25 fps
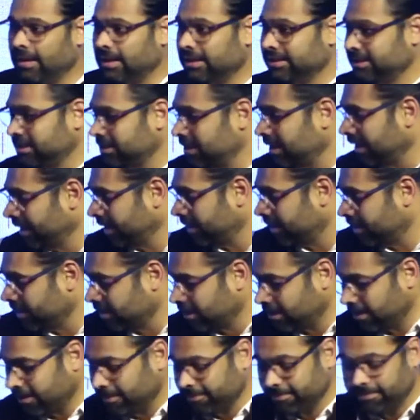Just like
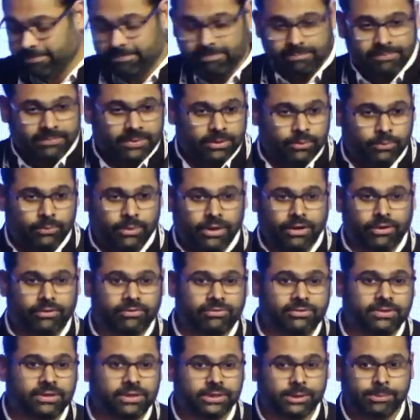one
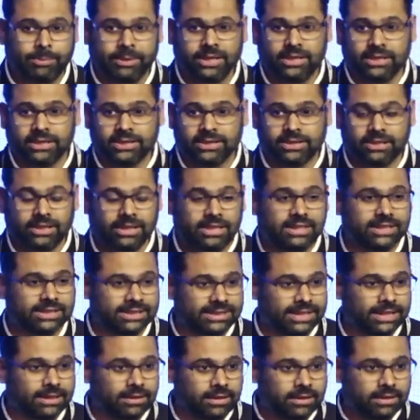of the speakers earlier
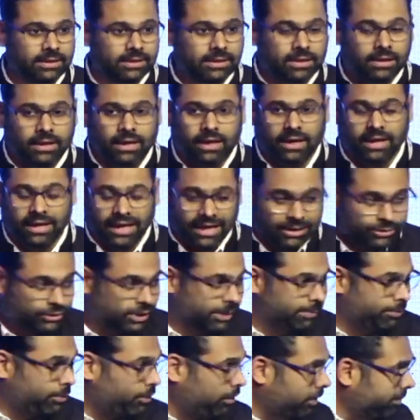said, I actually
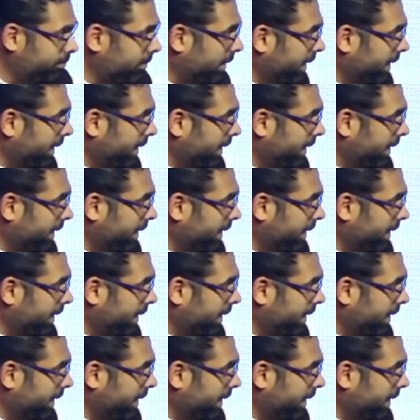brought my